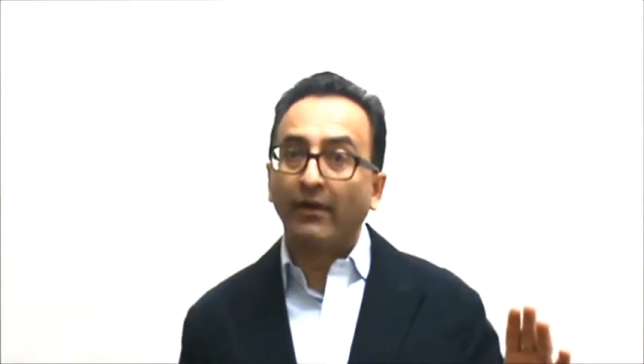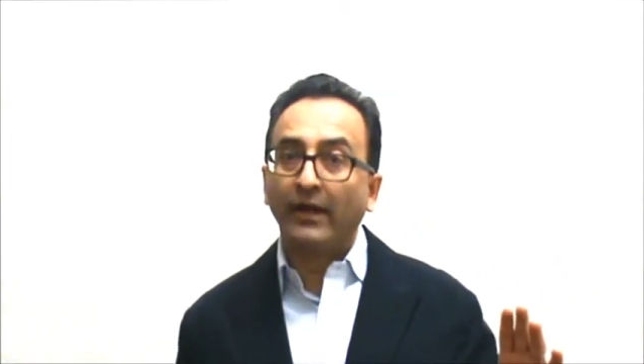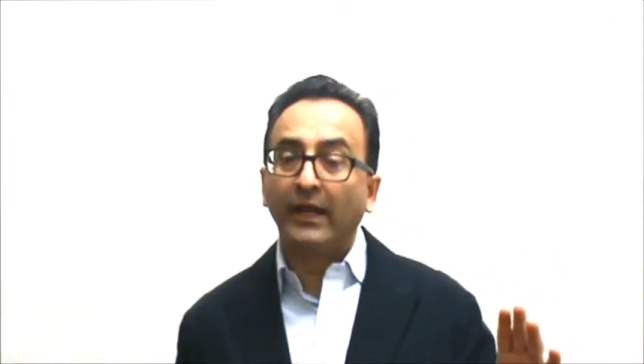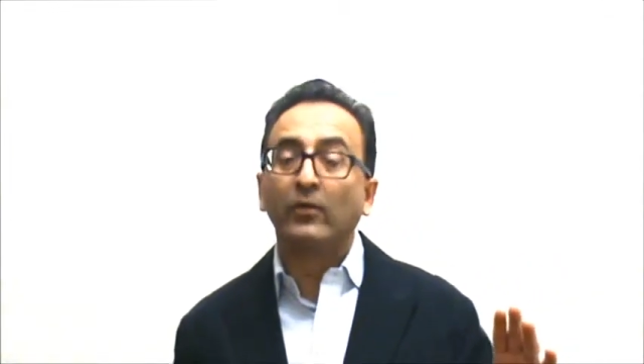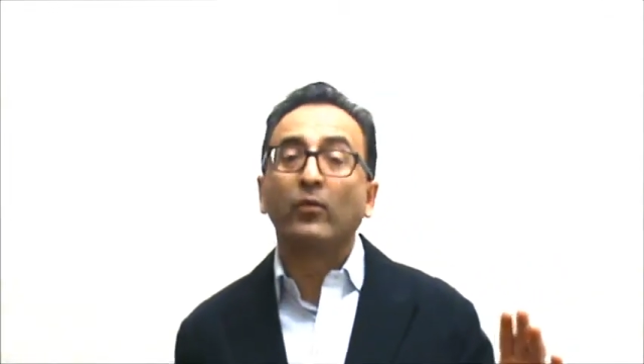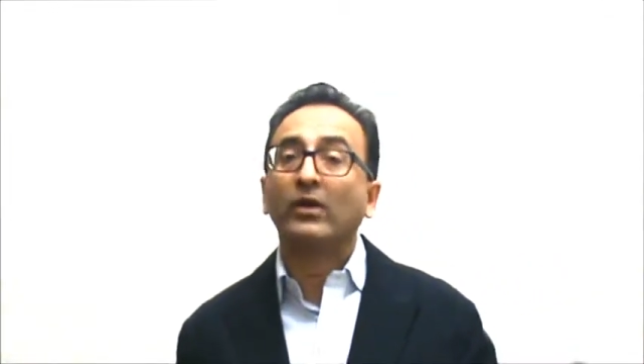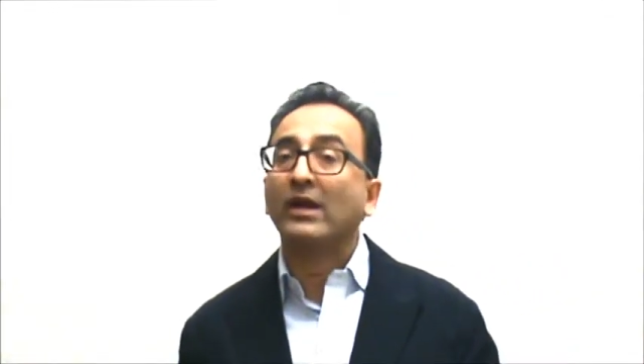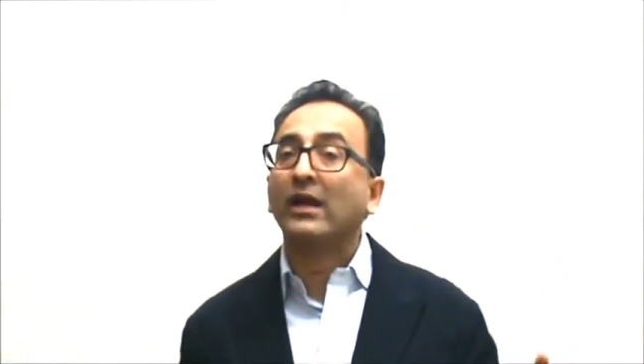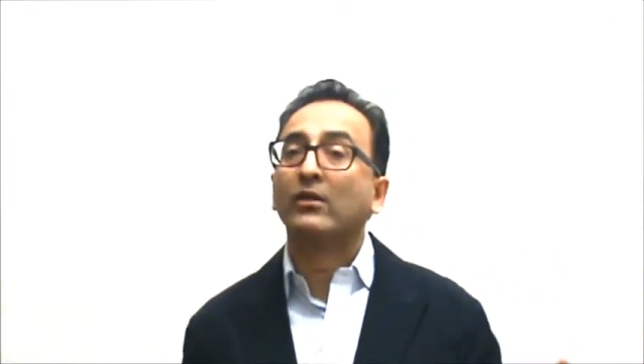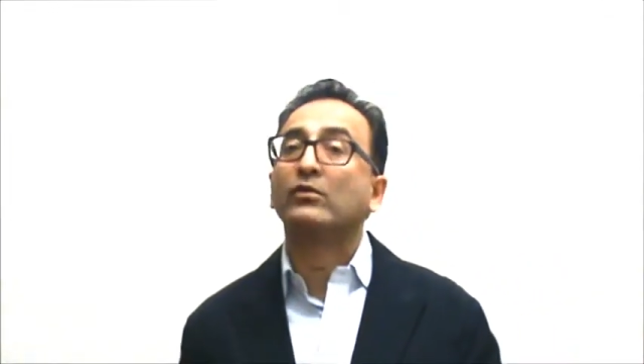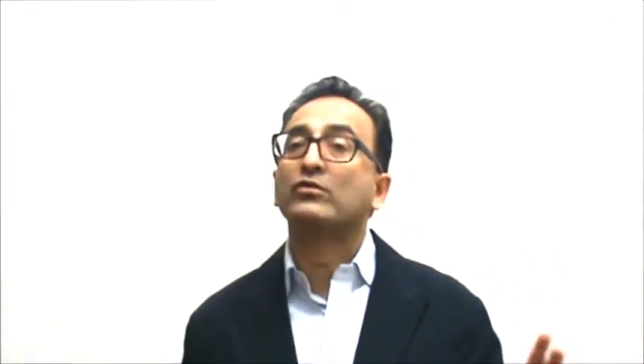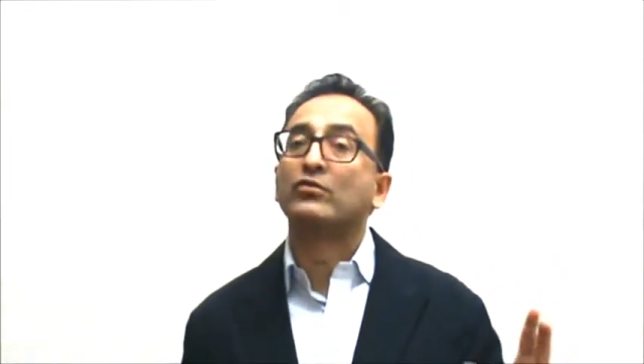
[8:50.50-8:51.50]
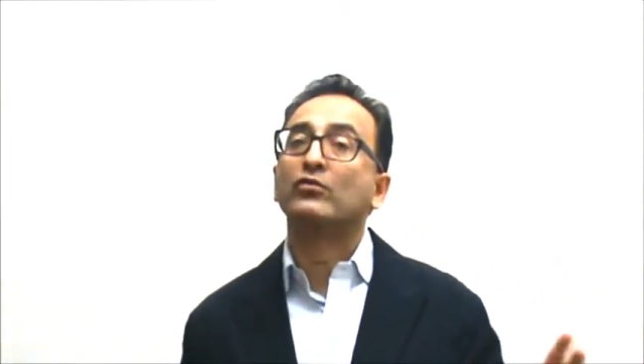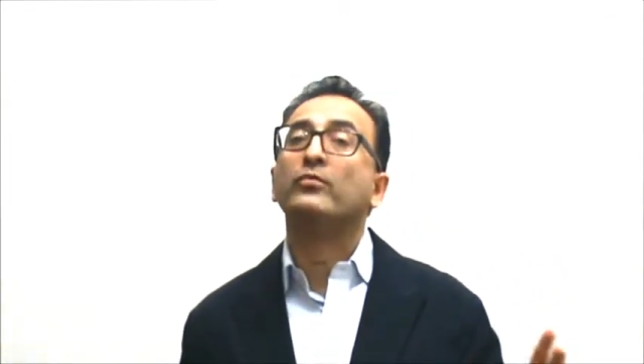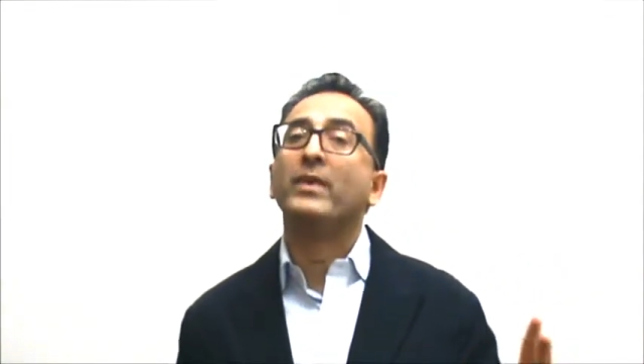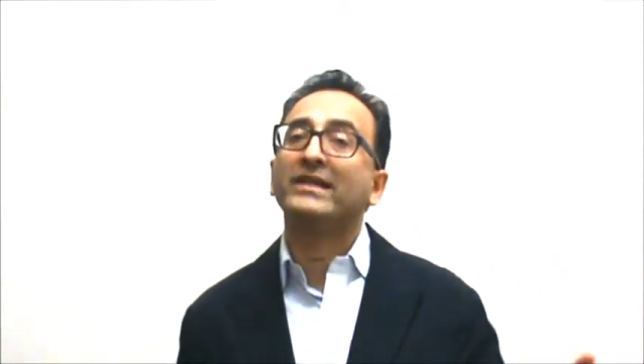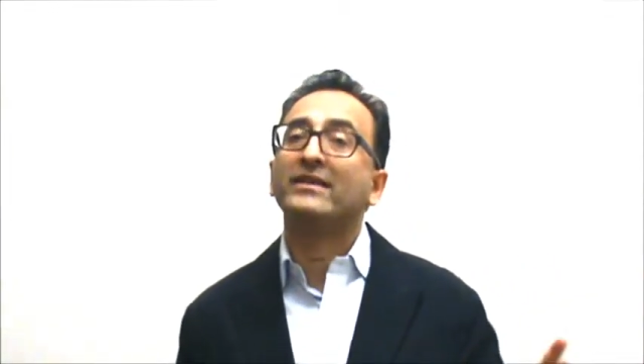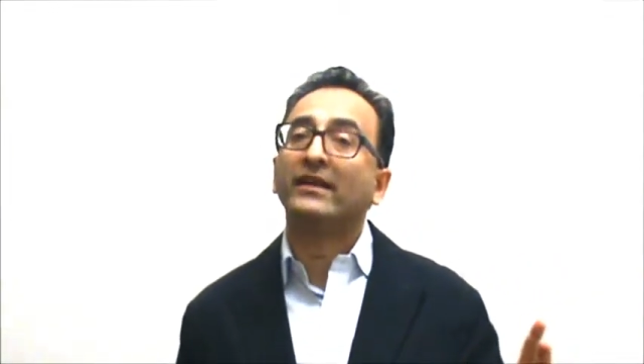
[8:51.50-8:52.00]
And what are those two
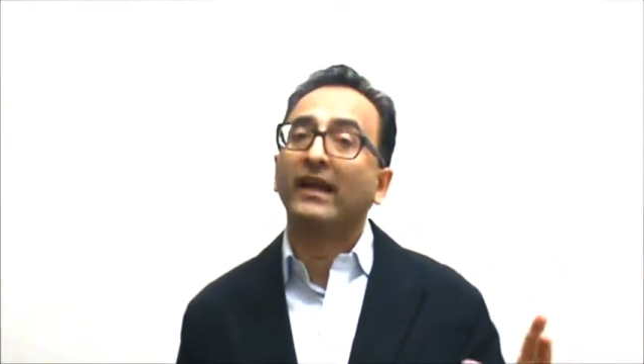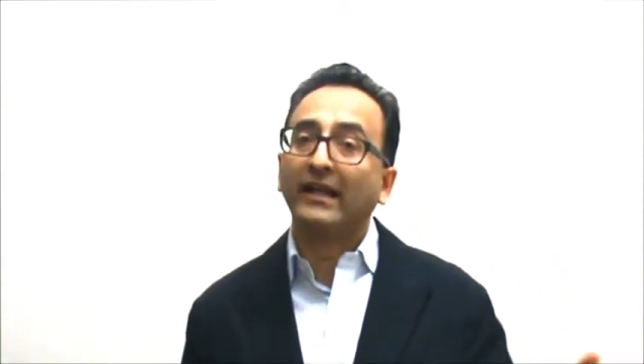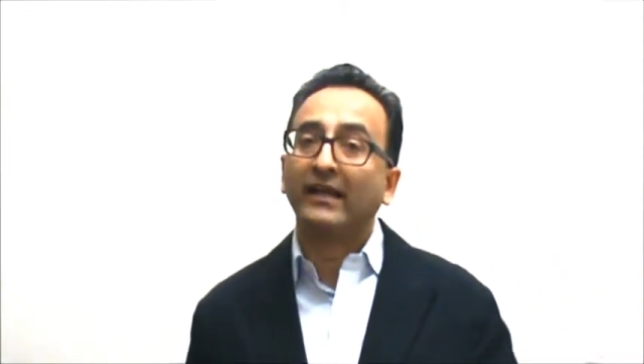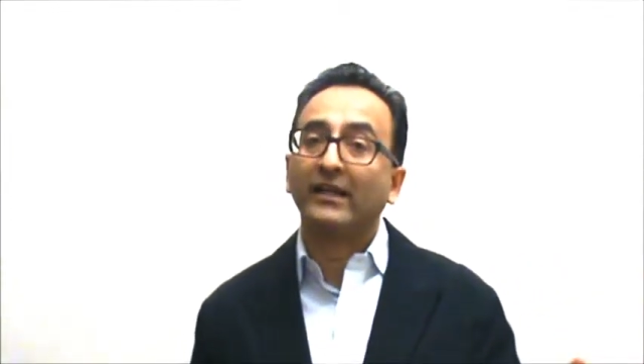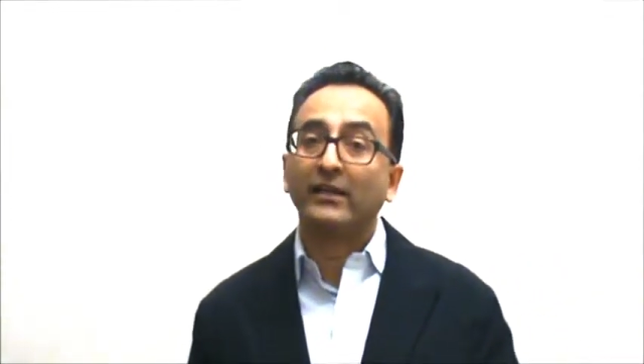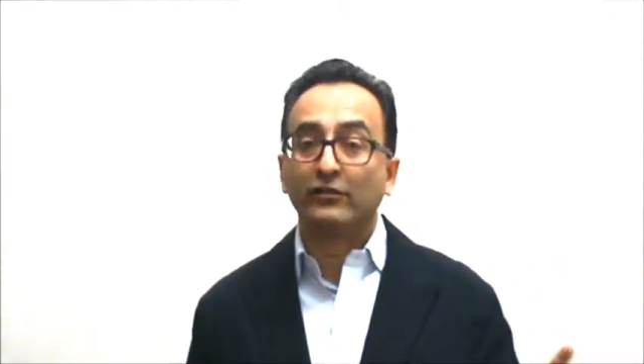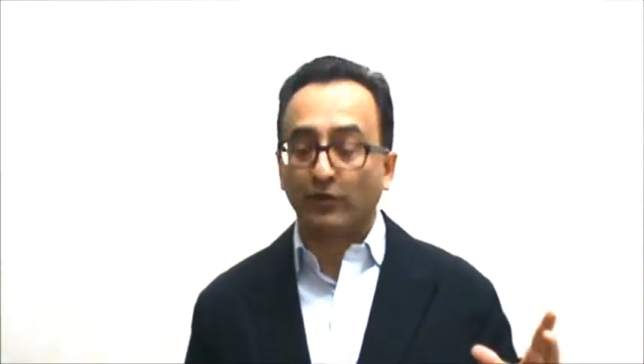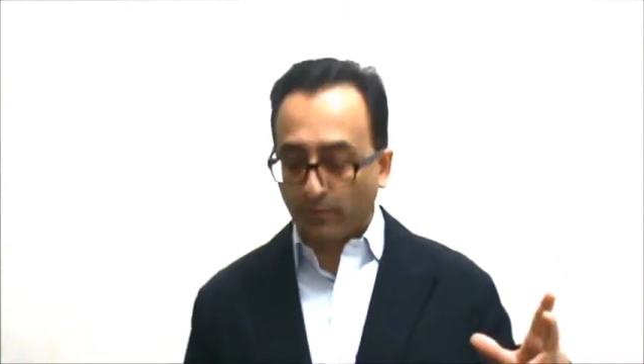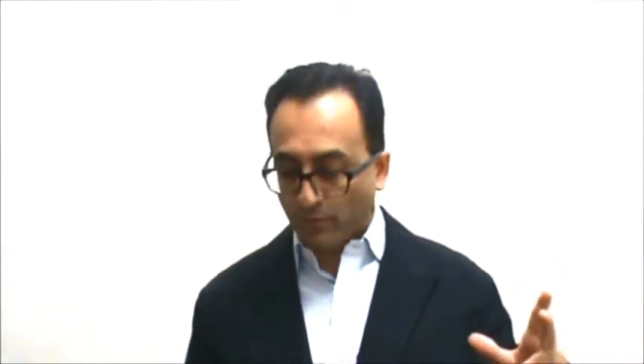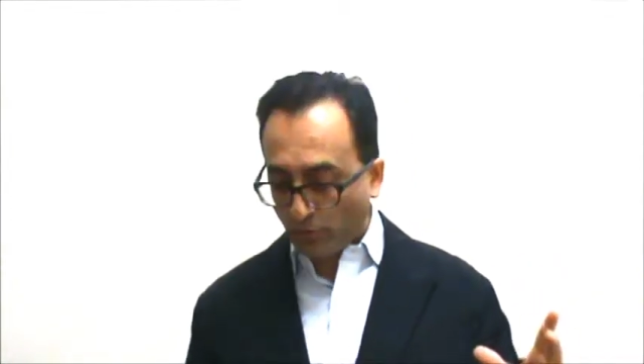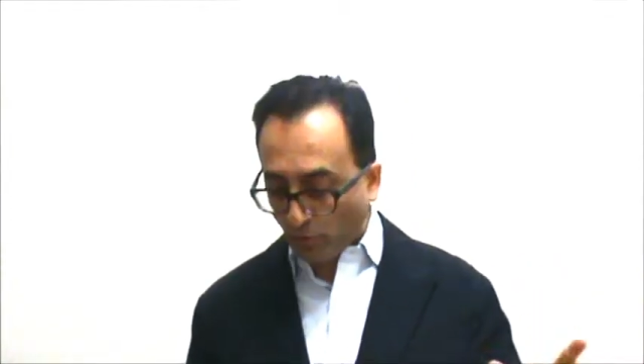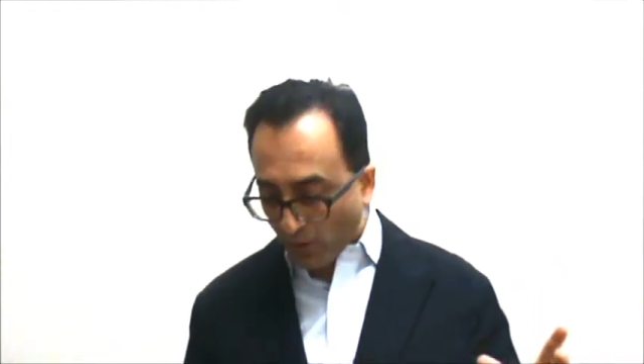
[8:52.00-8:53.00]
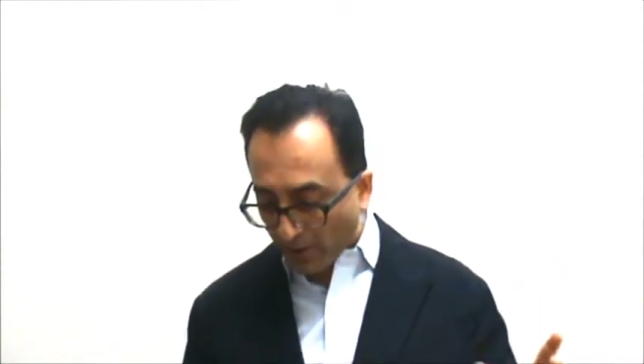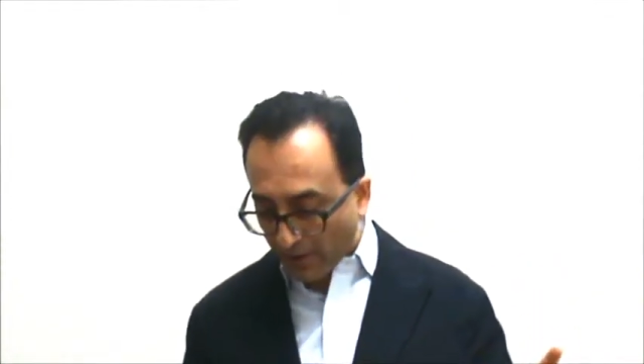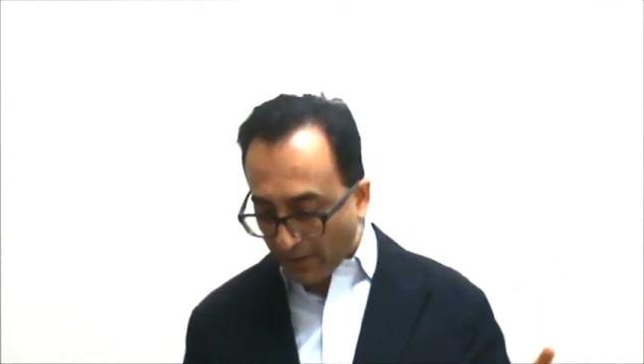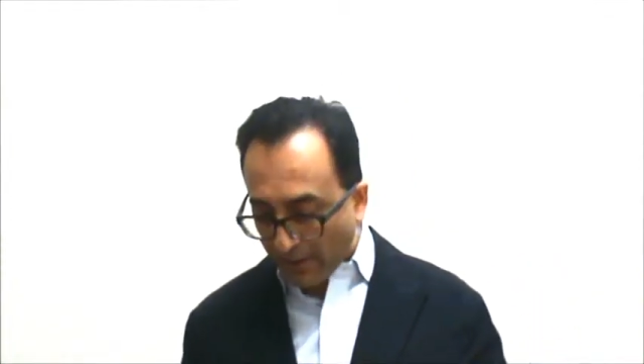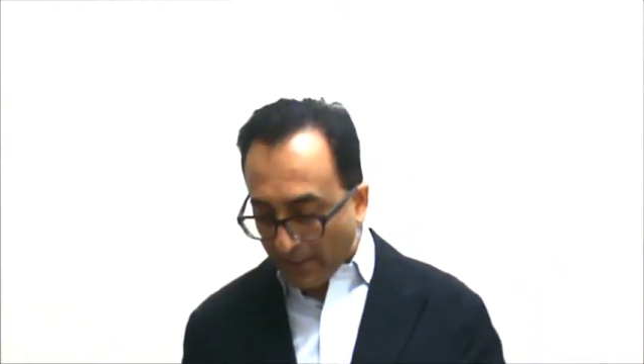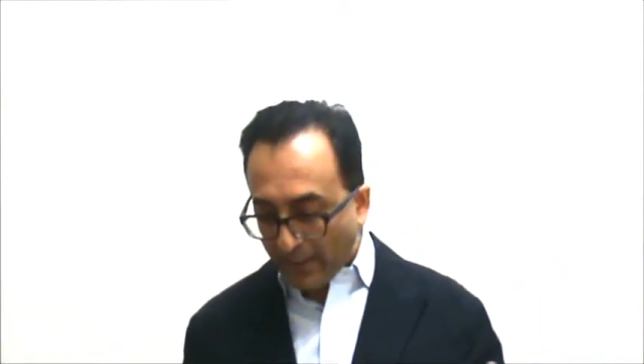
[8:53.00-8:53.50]
major categories of
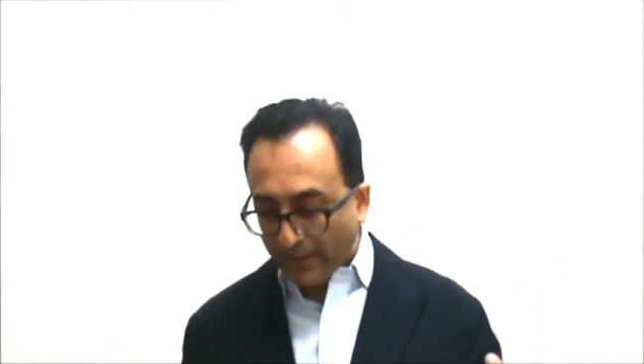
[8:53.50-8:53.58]
stroke?